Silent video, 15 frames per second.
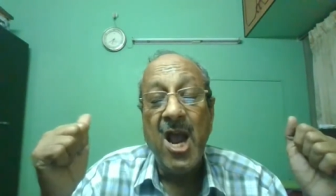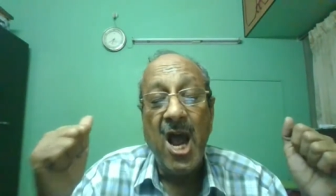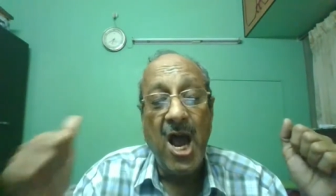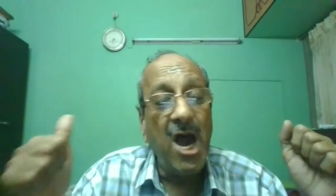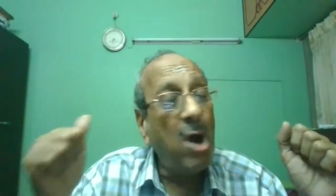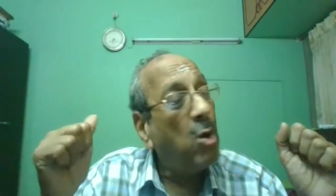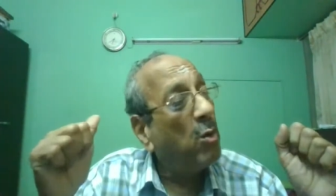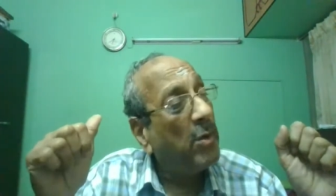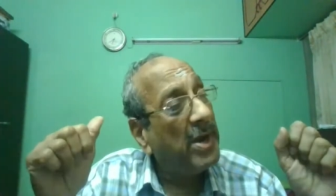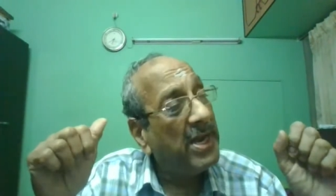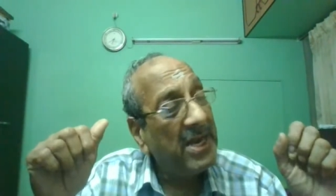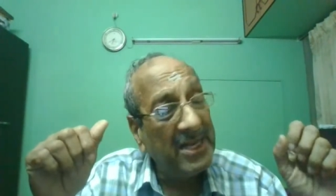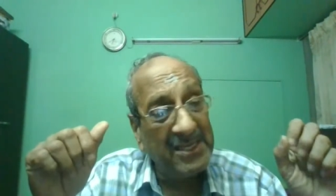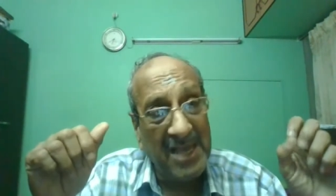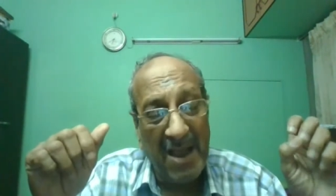how
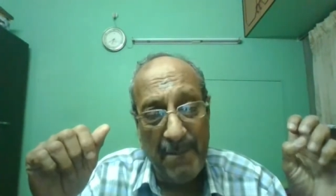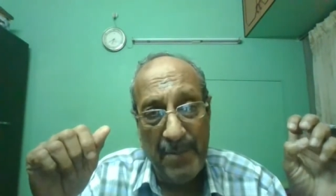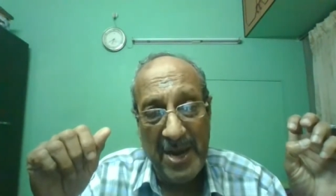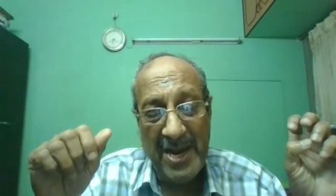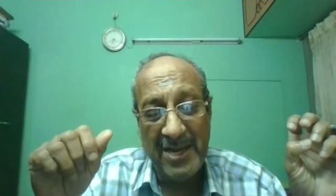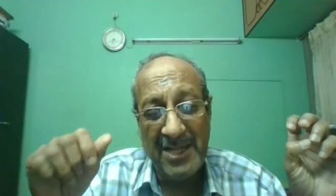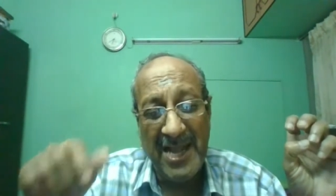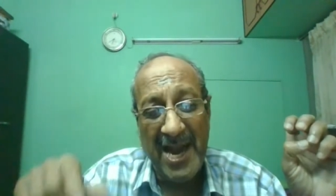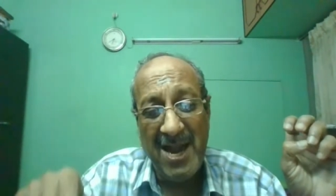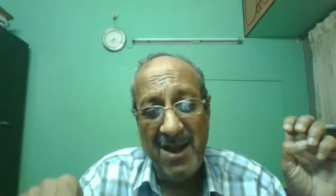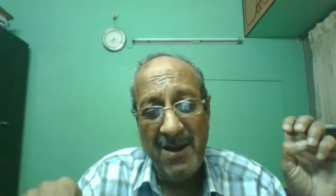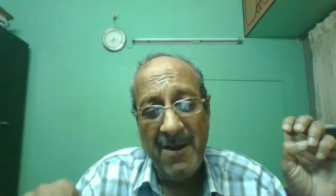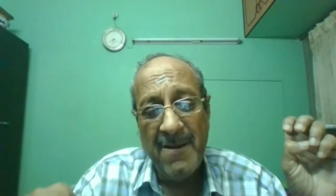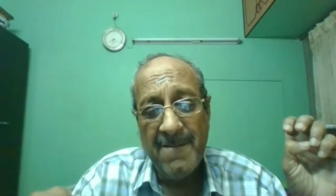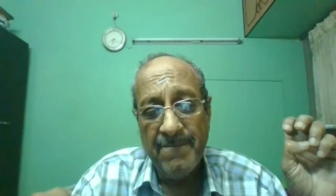it is happening. Then